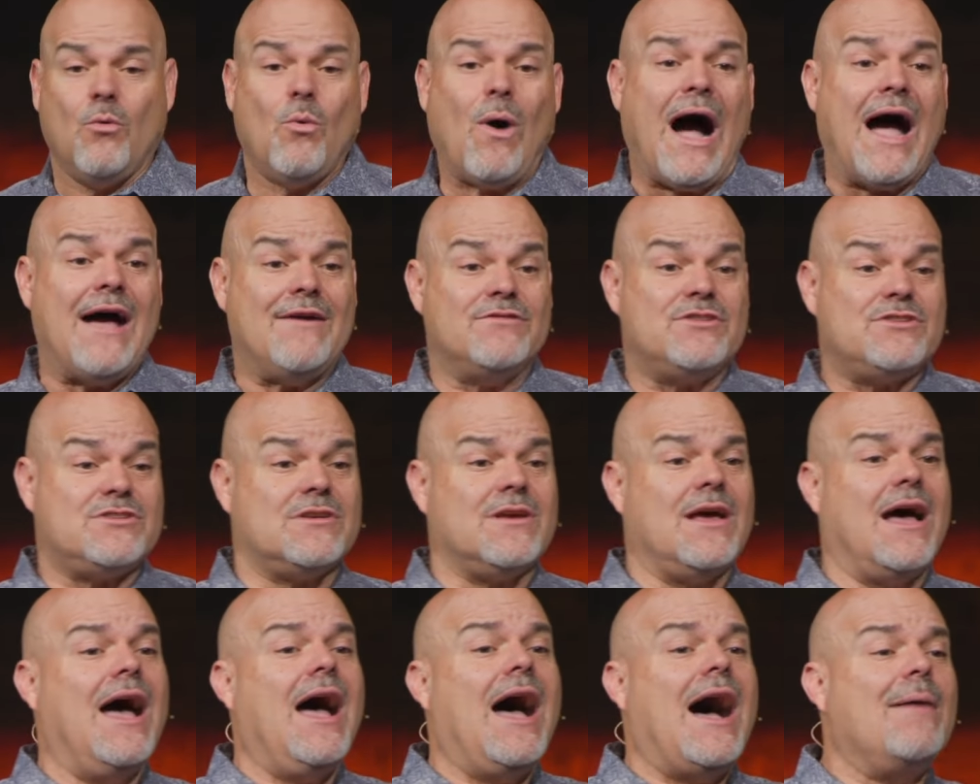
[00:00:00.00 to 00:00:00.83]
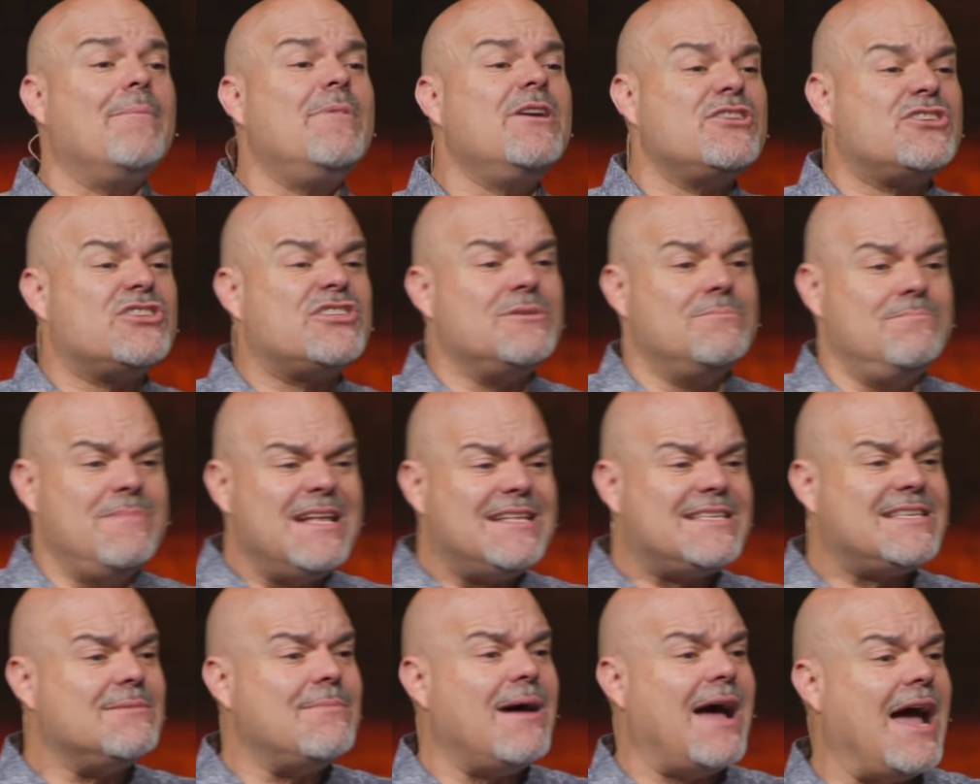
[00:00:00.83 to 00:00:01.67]
Wives, I'm gonna
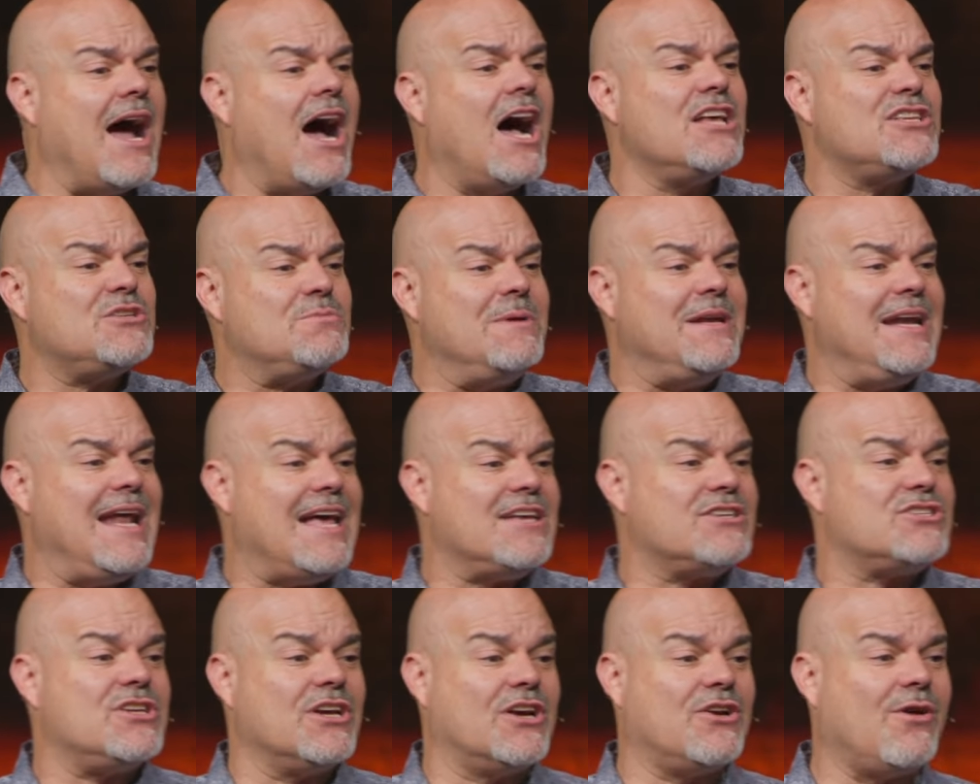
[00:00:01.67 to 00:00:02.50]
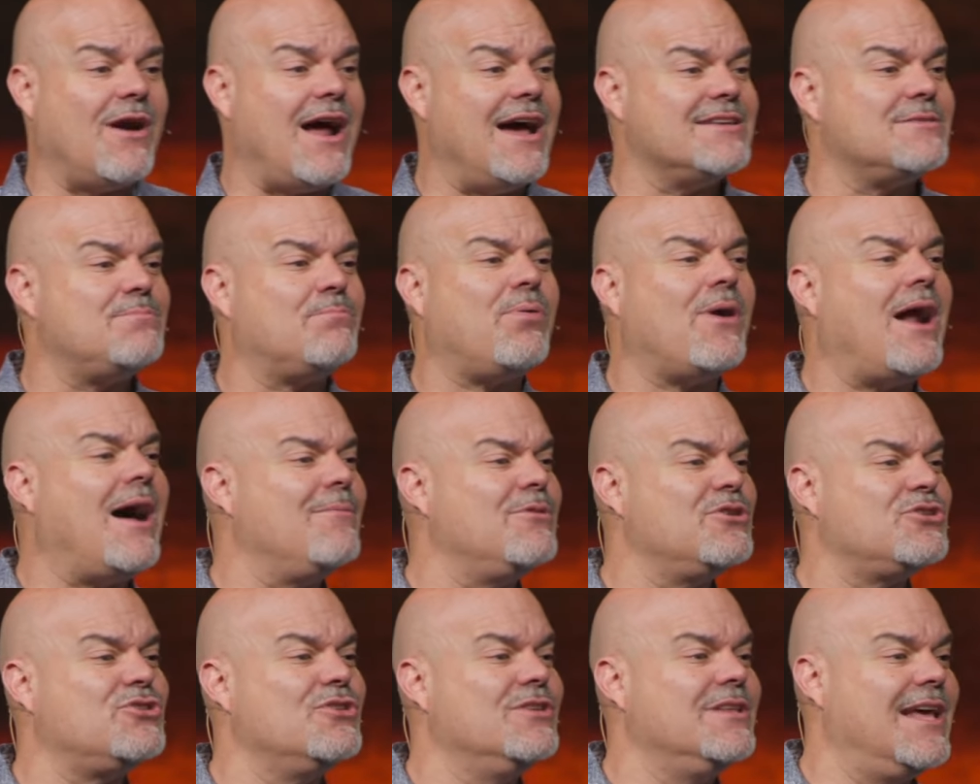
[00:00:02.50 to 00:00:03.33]
submit to my husband as to Christ.
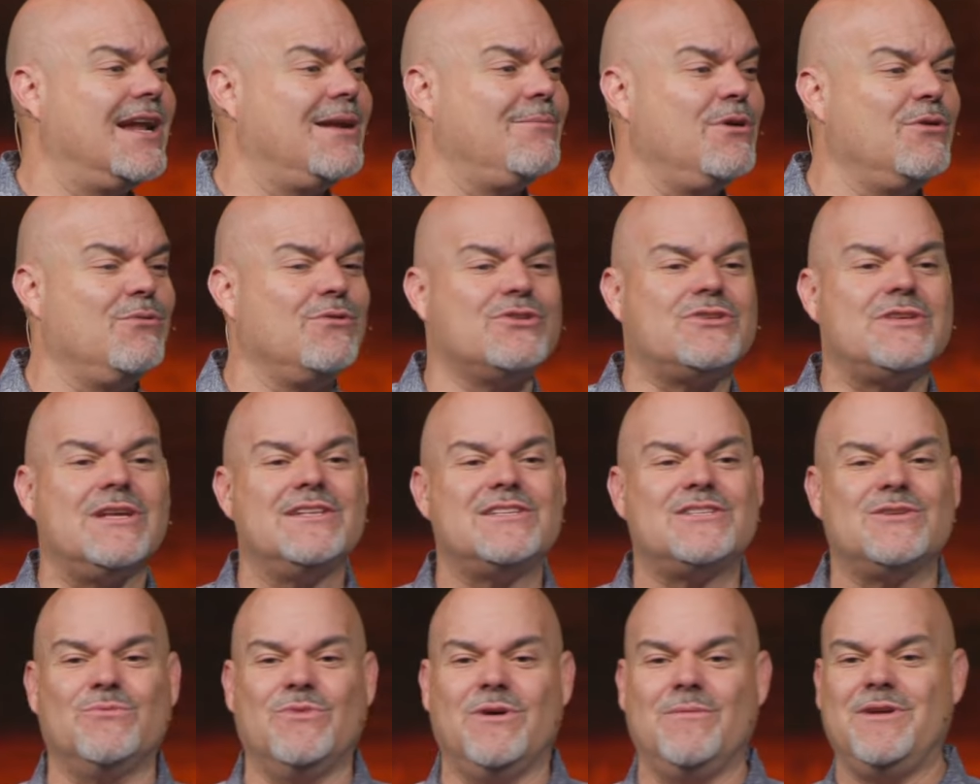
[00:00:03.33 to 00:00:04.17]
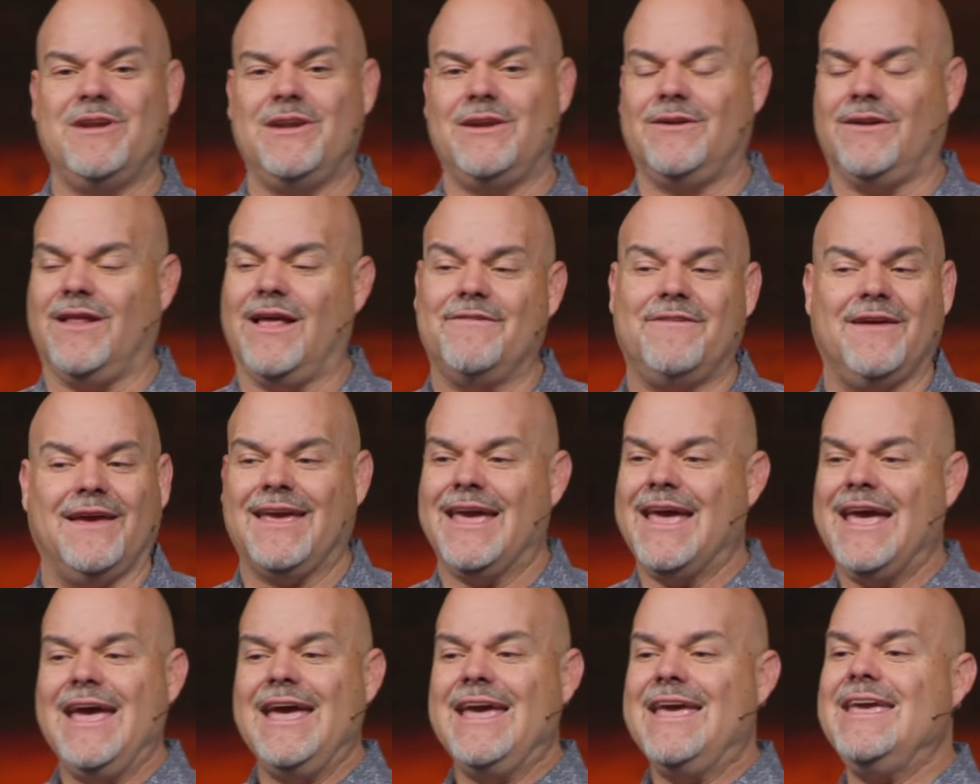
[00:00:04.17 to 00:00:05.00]
Promise you, the enemy will send some women in your life
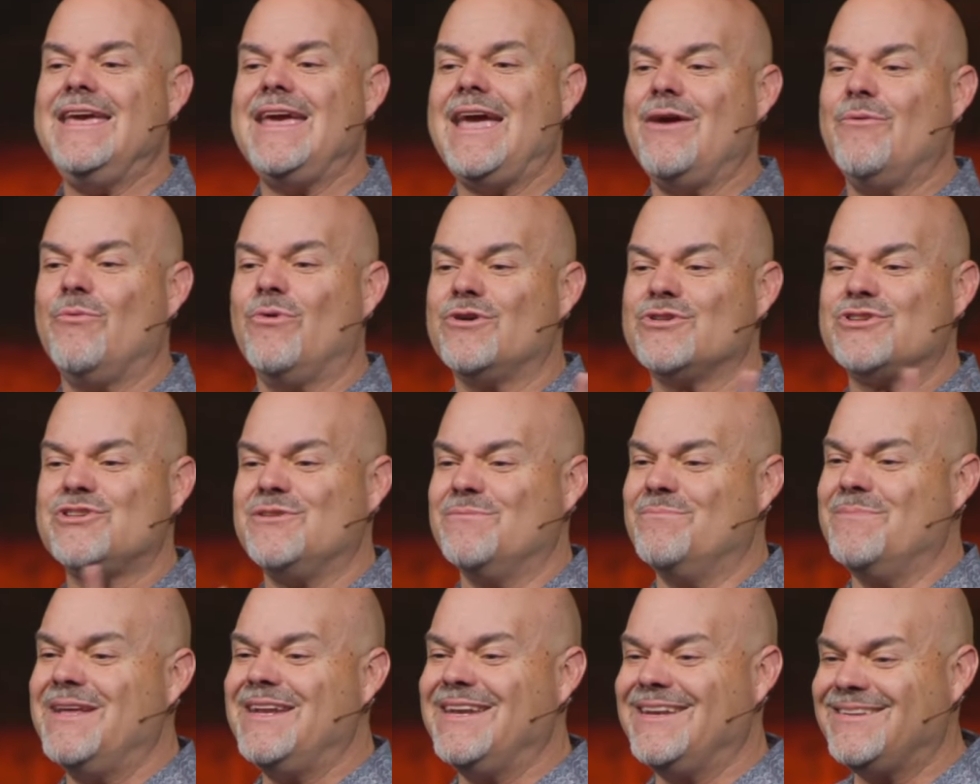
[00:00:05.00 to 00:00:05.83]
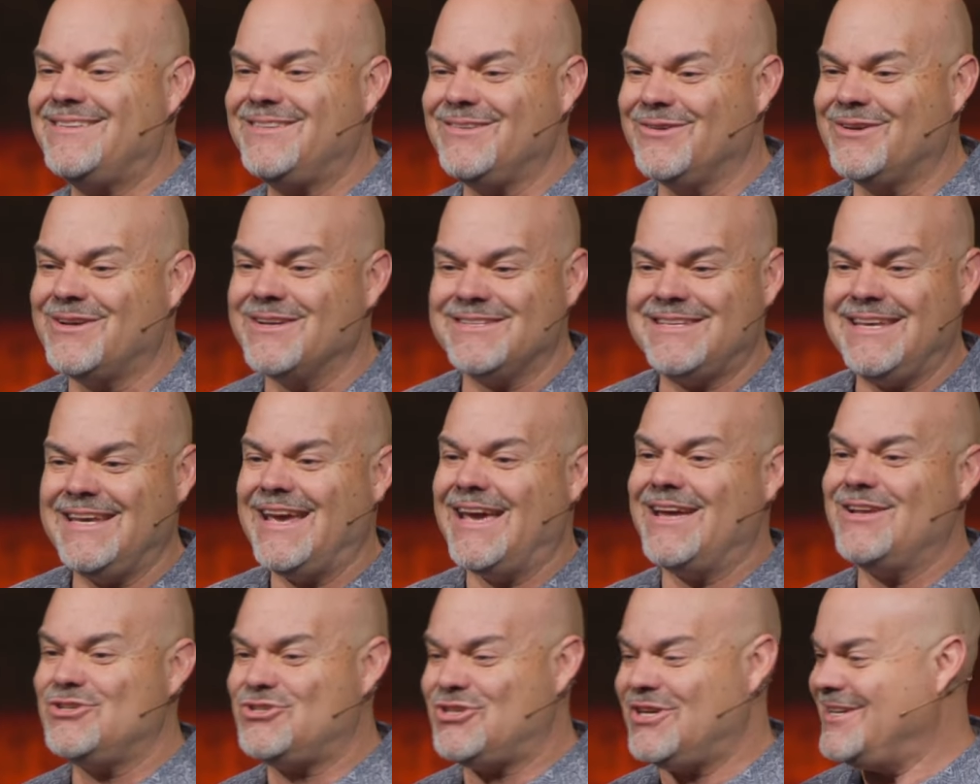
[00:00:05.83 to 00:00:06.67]
like, he ain't worth submitting to because
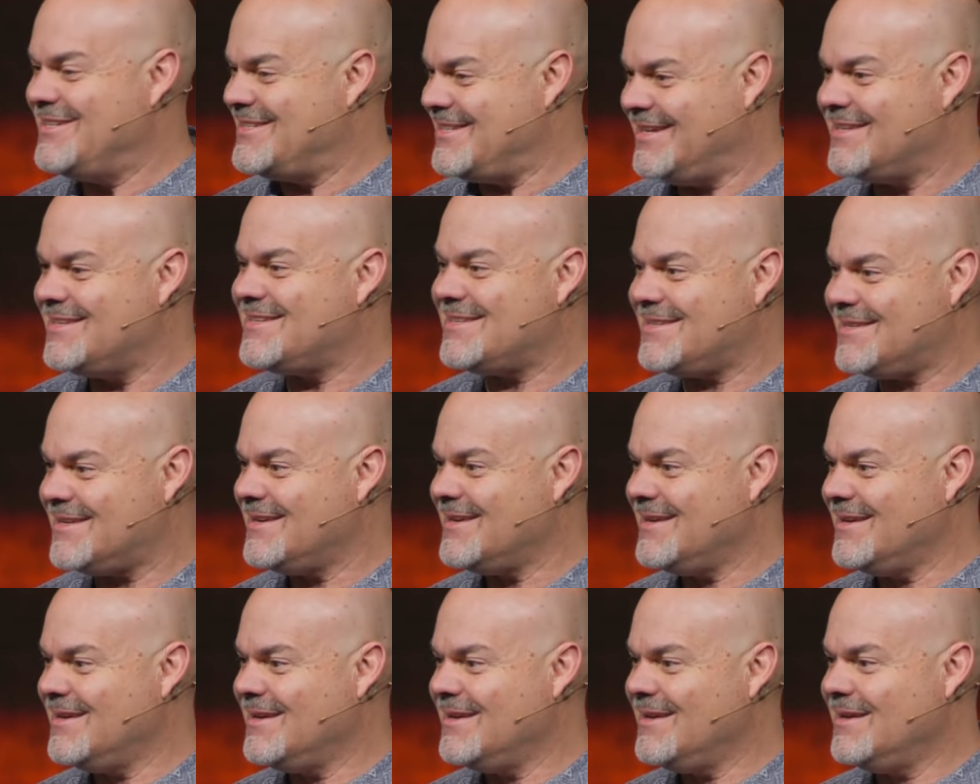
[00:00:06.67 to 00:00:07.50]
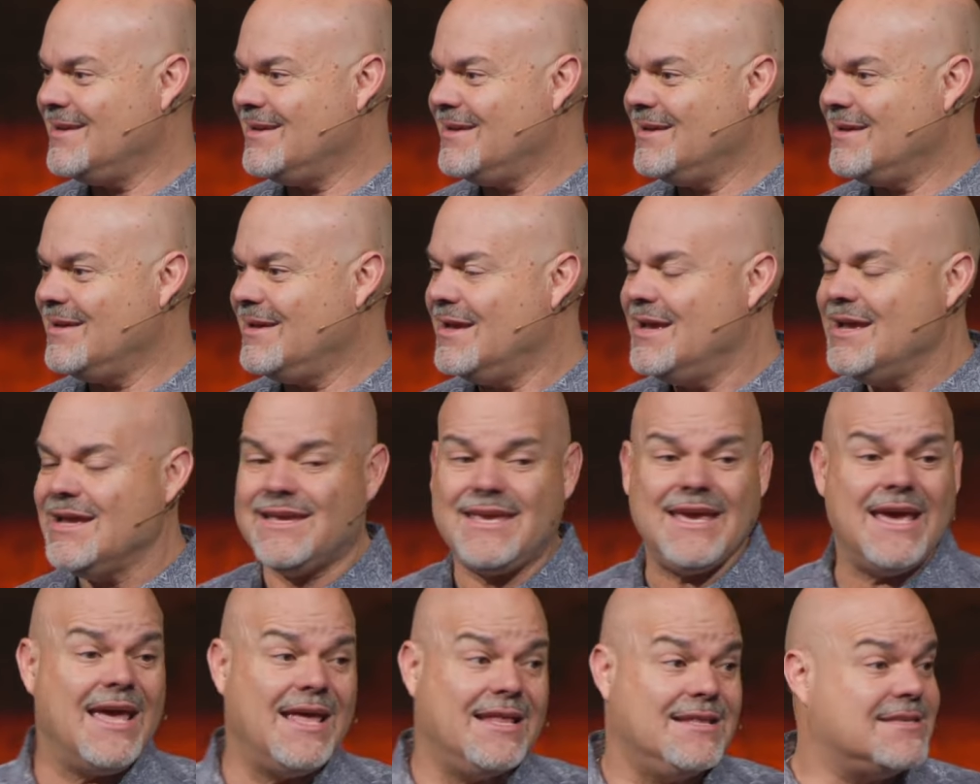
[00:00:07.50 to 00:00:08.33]
he ain't Jesus.
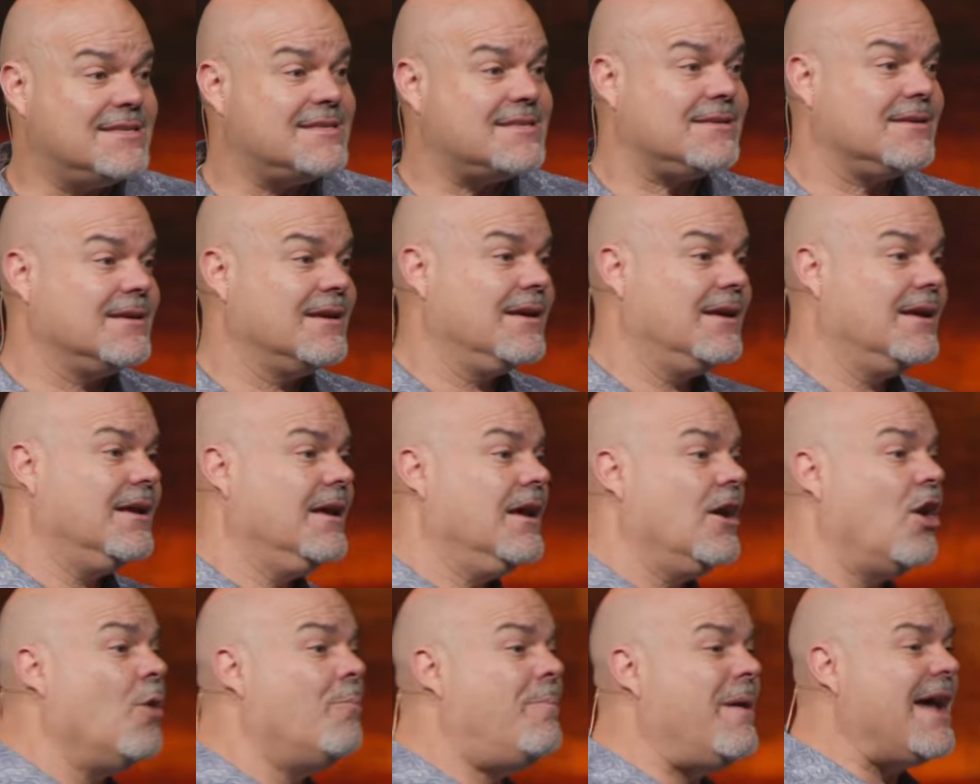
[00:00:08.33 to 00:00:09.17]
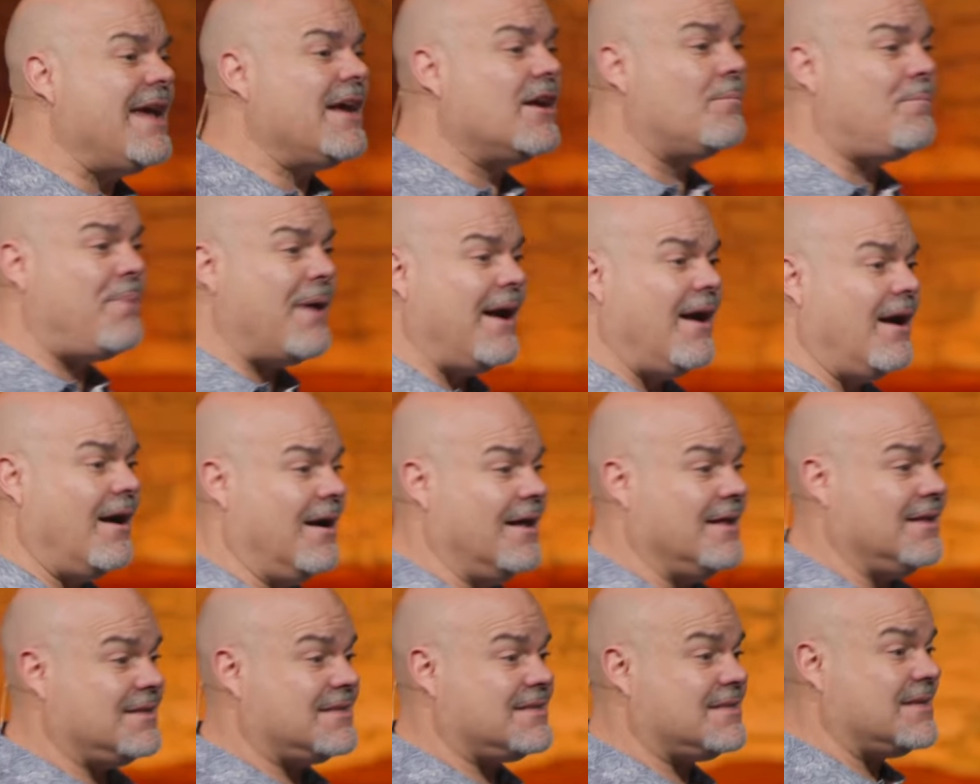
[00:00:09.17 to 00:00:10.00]
Kids, obey your
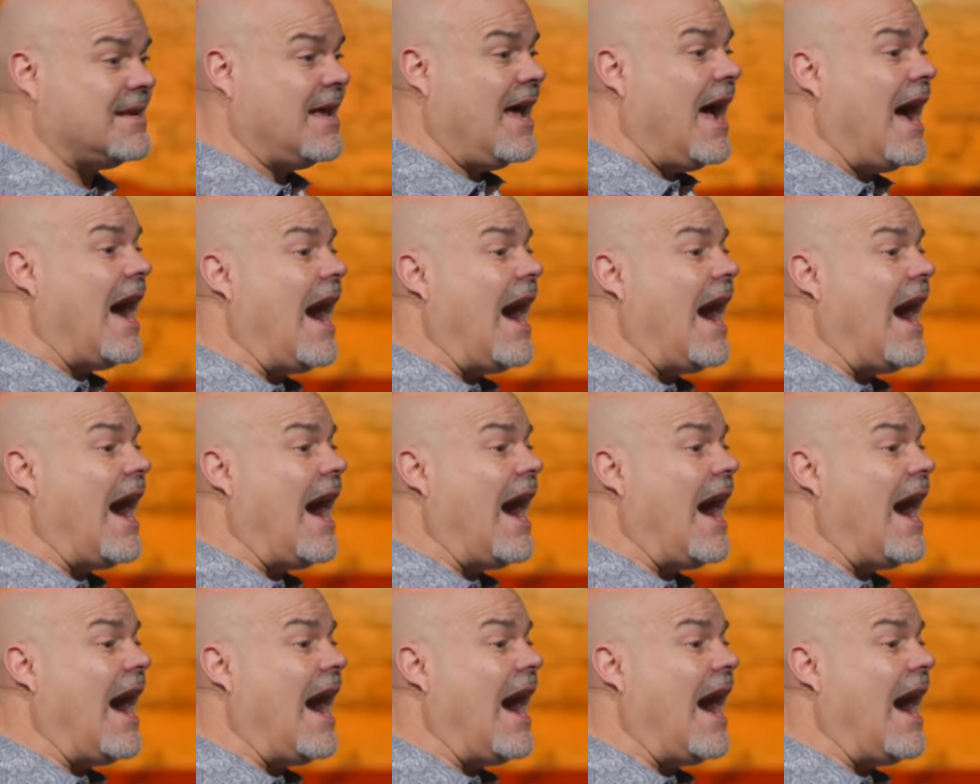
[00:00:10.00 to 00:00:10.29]
parents,